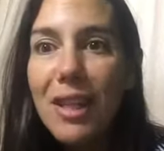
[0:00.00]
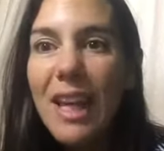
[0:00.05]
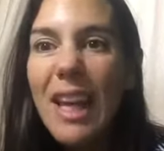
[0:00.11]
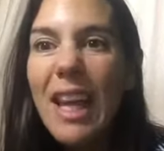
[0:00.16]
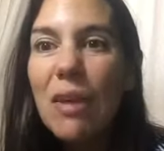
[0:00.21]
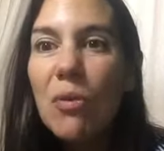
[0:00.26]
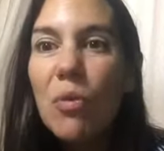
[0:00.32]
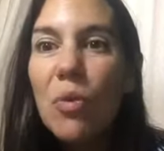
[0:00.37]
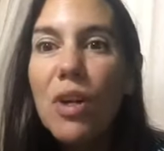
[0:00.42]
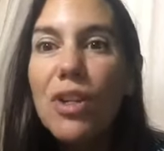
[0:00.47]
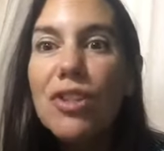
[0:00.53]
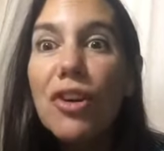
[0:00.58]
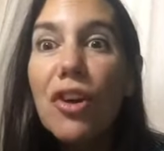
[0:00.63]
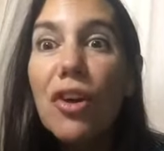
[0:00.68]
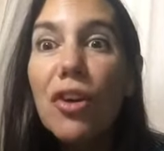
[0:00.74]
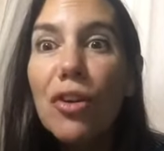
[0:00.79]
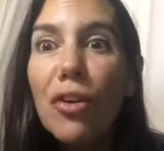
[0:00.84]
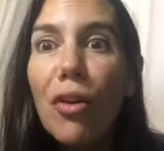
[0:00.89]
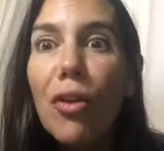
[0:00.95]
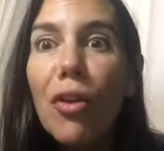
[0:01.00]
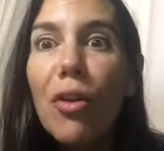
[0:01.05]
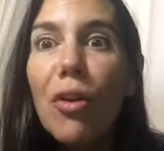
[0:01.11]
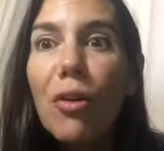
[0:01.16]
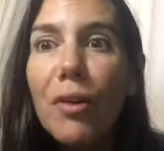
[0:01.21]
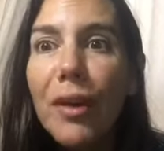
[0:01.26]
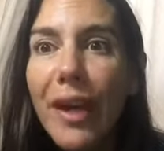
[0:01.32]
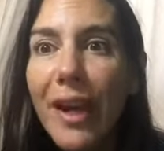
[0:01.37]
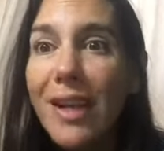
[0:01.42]
It was
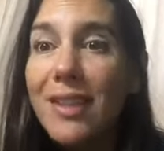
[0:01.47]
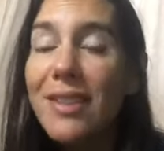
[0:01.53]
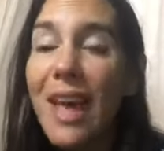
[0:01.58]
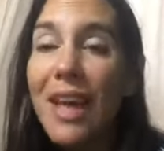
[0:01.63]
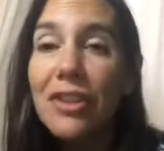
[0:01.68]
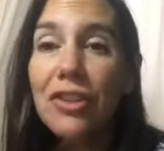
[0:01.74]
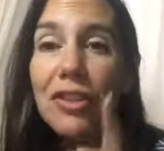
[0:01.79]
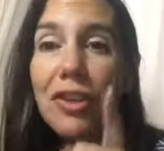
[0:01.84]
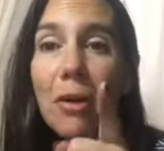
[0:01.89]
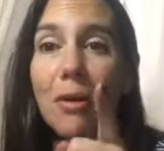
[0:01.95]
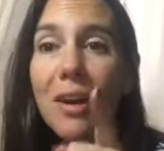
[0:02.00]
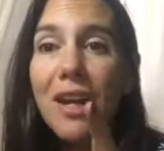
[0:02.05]
glorious. And you know